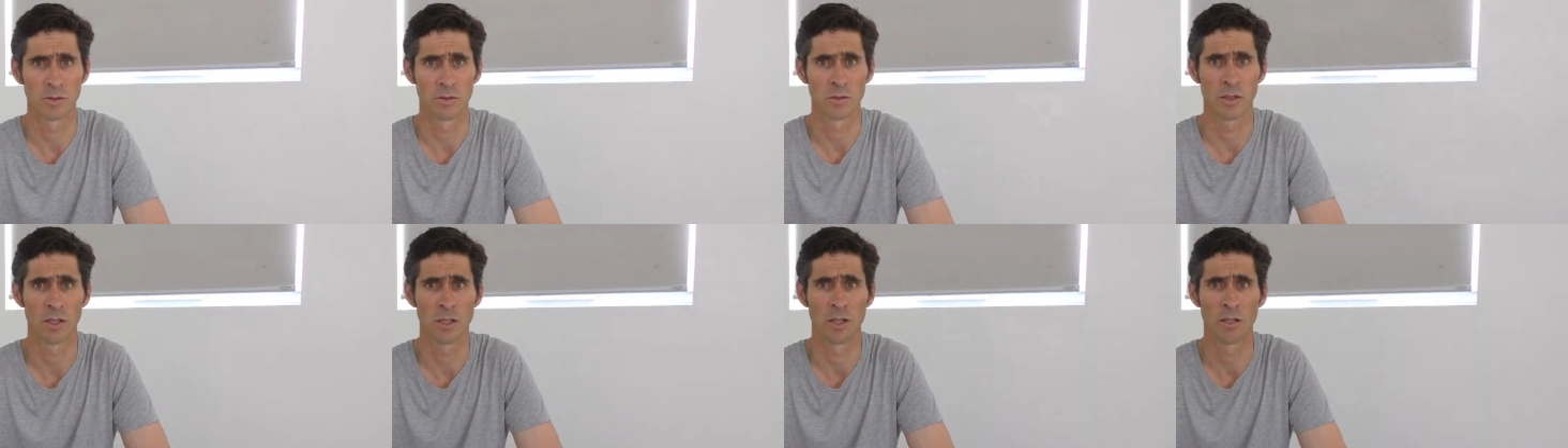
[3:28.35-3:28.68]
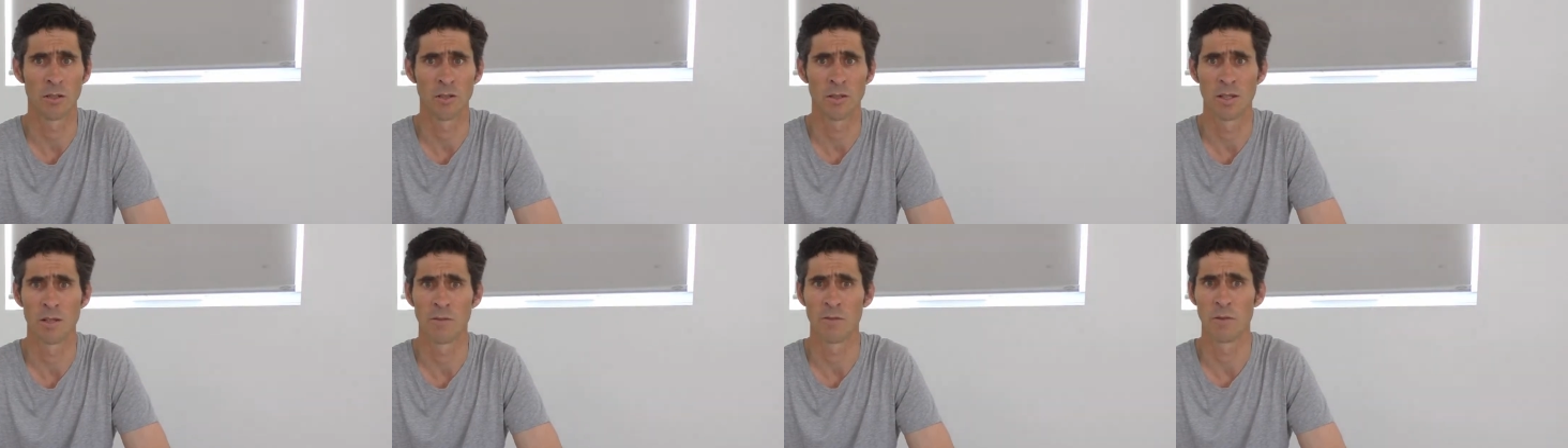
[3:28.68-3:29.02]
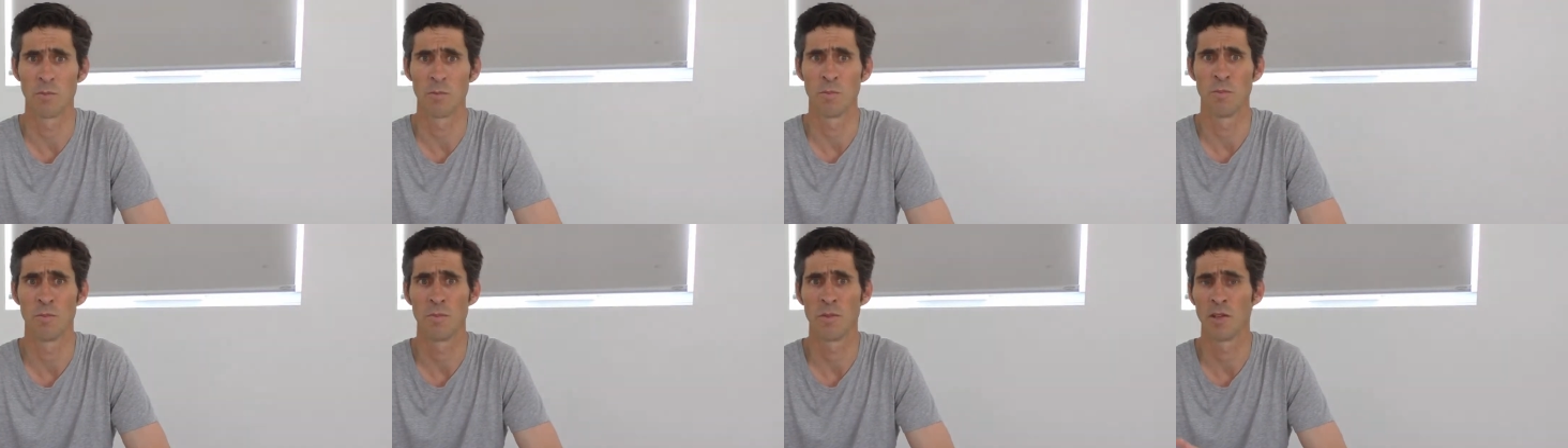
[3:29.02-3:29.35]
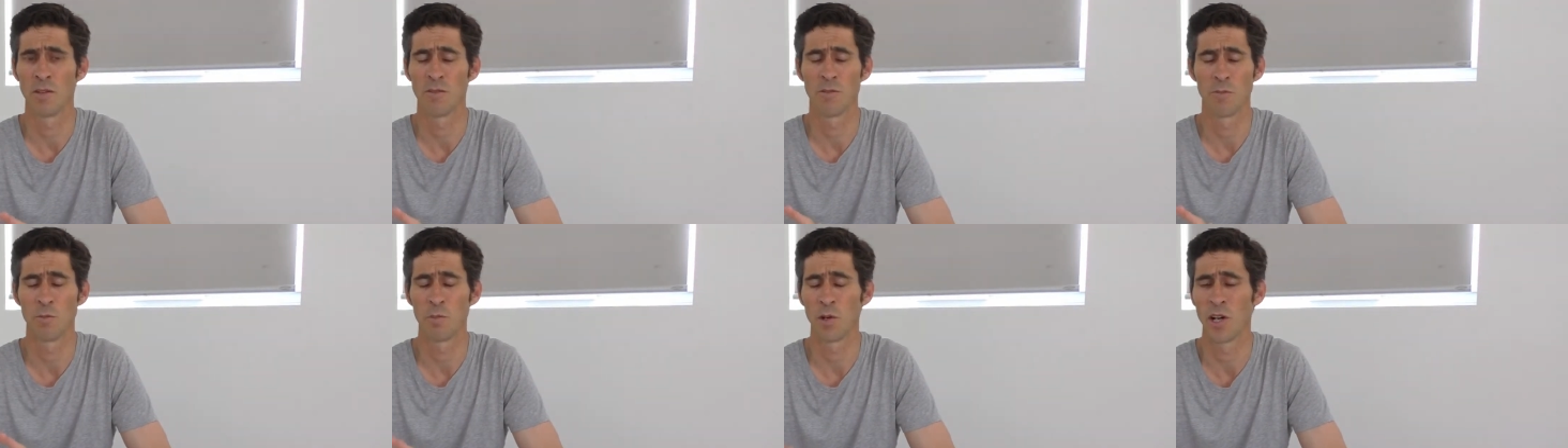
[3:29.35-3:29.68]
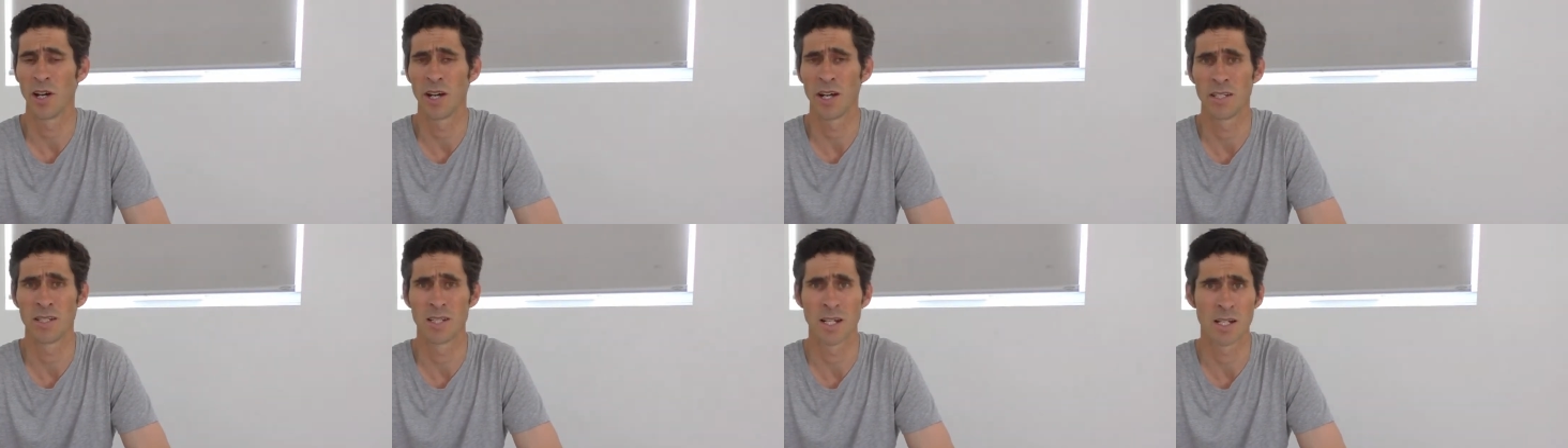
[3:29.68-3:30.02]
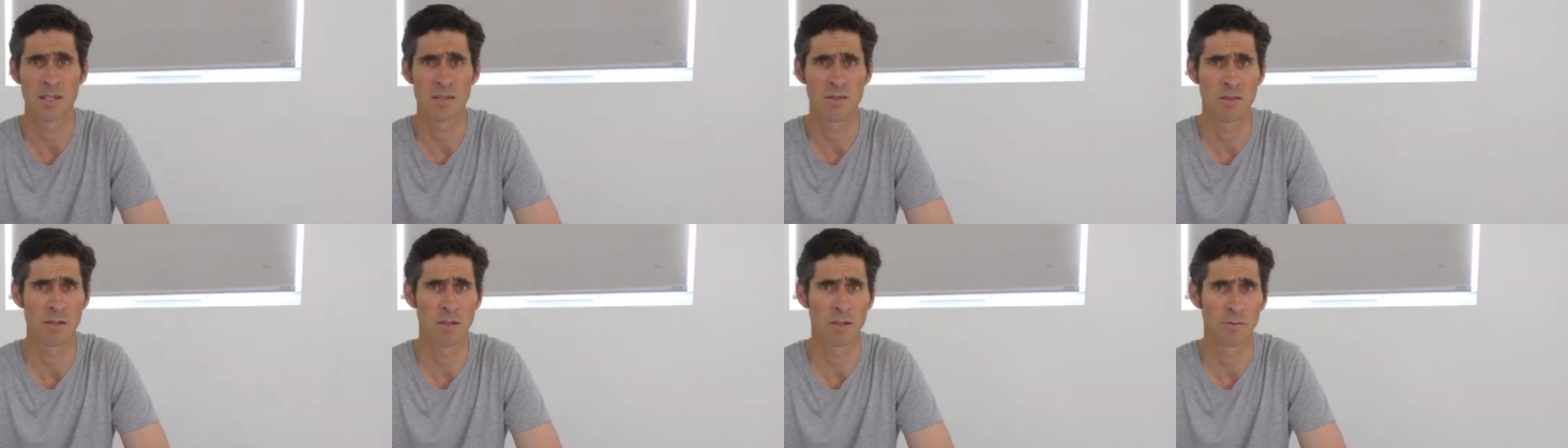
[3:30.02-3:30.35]
So if a buyer
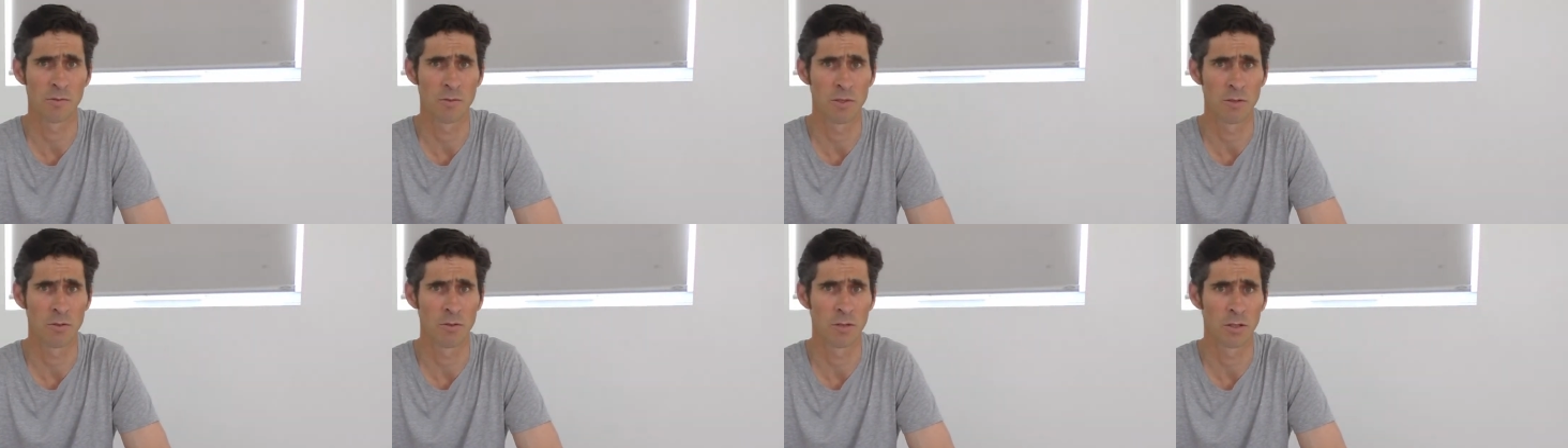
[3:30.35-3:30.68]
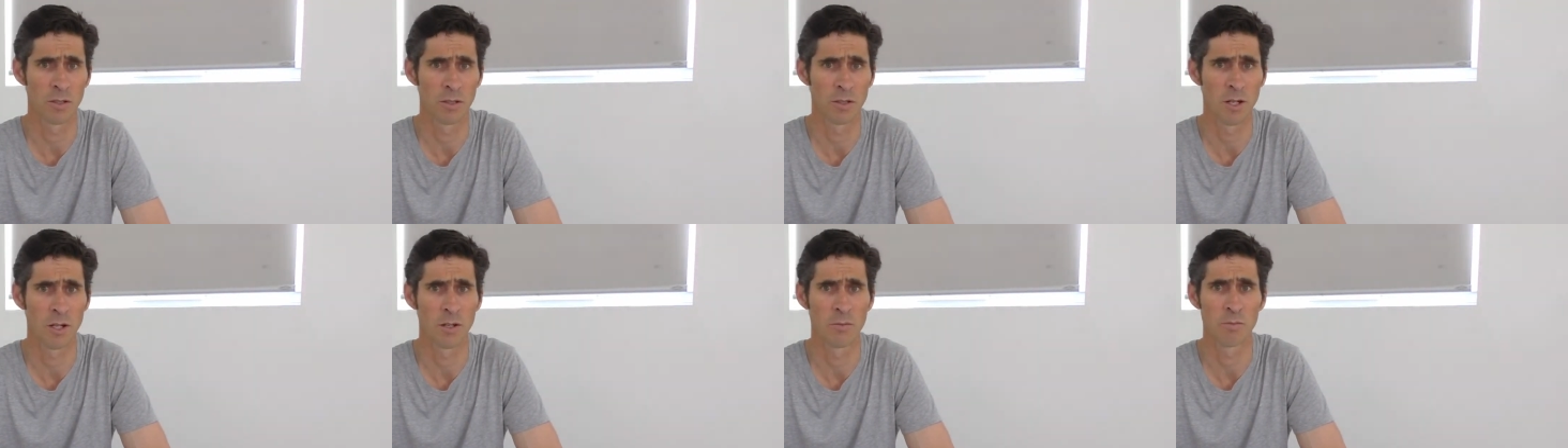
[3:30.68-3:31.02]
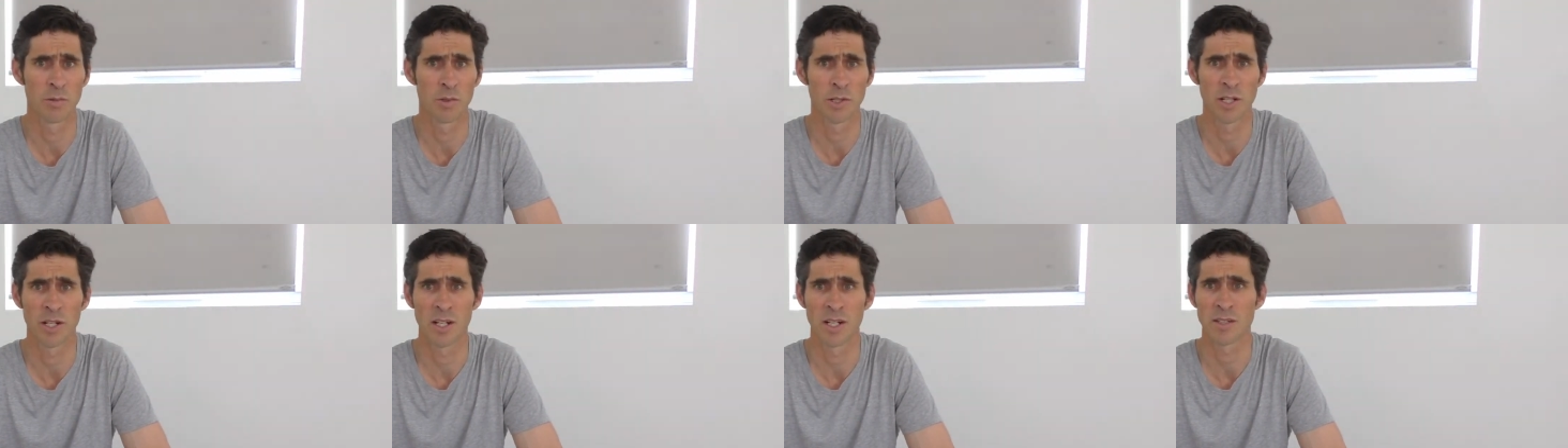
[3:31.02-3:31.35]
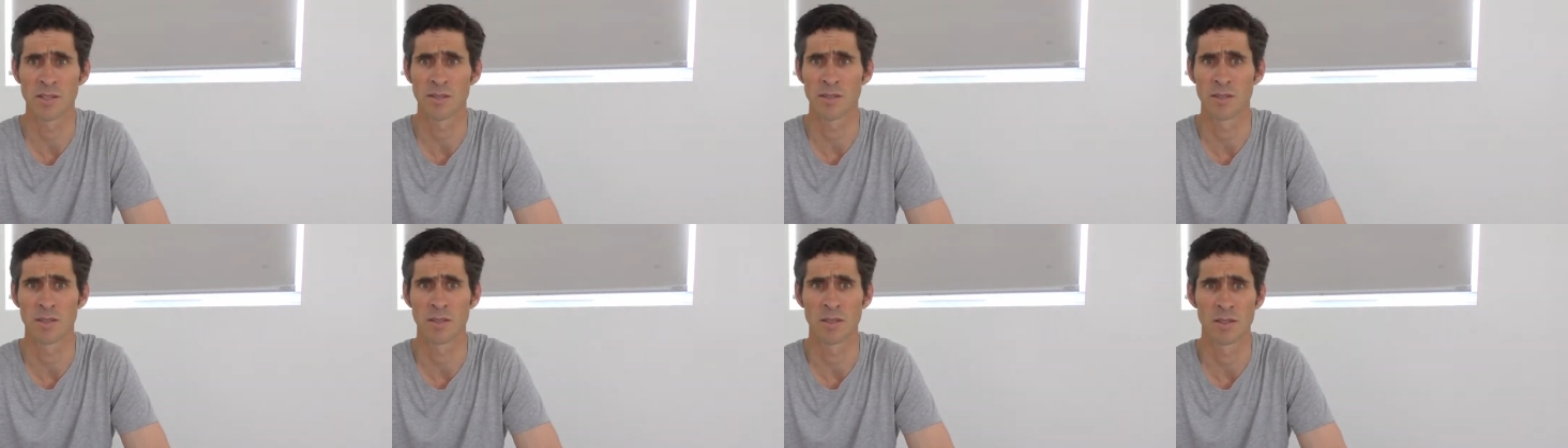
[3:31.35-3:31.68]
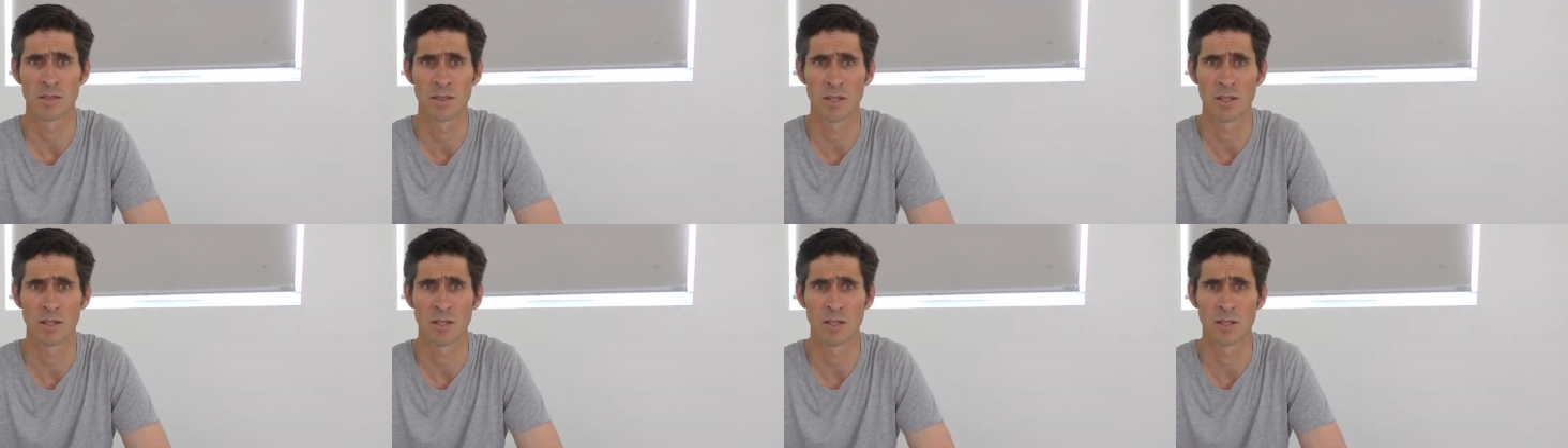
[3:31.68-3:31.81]
does offer you a low price and you